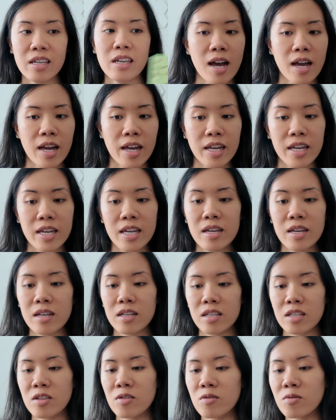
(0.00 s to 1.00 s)
I
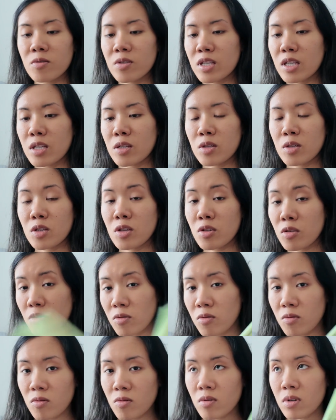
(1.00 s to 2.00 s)
used
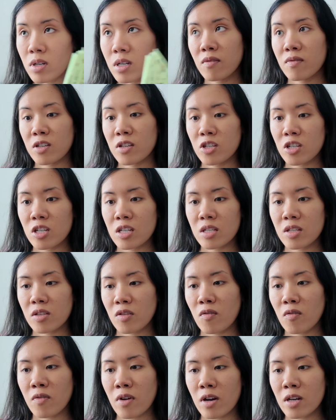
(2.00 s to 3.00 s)
2 of the sheets
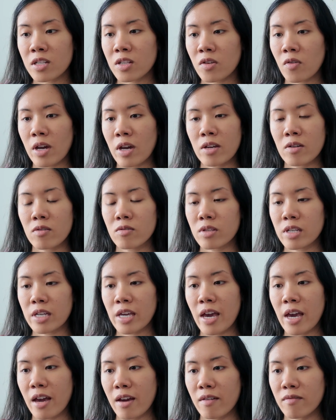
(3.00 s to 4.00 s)
so far, so I only
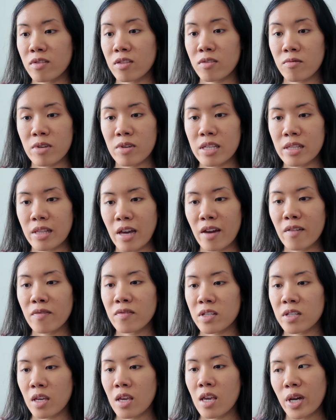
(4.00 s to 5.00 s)
have 3
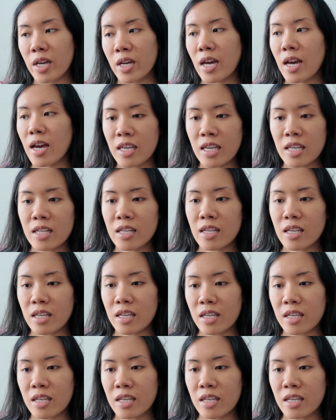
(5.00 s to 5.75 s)
left, but it